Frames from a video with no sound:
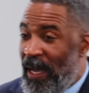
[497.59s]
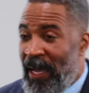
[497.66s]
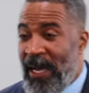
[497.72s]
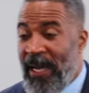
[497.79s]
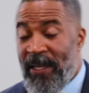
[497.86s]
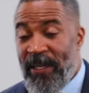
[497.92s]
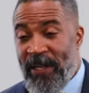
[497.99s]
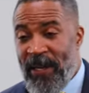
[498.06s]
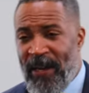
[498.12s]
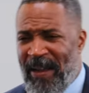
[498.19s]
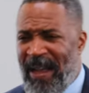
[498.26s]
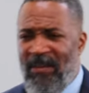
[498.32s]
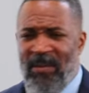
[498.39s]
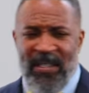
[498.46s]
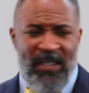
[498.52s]
and I
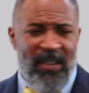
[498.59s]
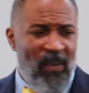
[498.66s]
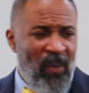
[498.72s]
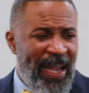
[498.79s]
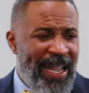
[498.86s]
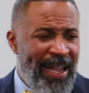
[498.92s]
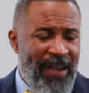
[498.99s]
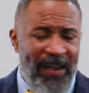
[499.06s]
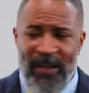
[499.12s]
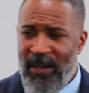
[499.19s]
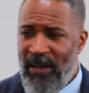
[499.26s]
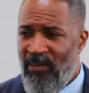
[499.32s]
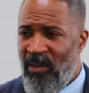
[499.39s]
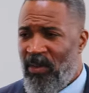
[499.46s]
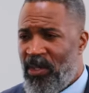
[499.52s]
wasn't aware
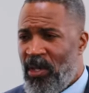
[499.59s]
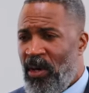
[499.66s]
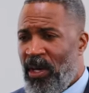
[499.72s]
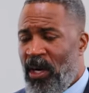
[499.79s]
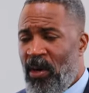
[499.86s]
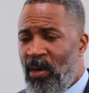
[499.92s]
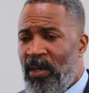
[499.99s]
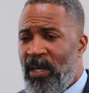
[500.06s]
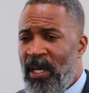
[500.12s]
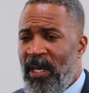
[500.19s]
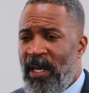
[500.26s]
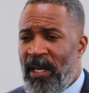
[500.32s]
what was going on.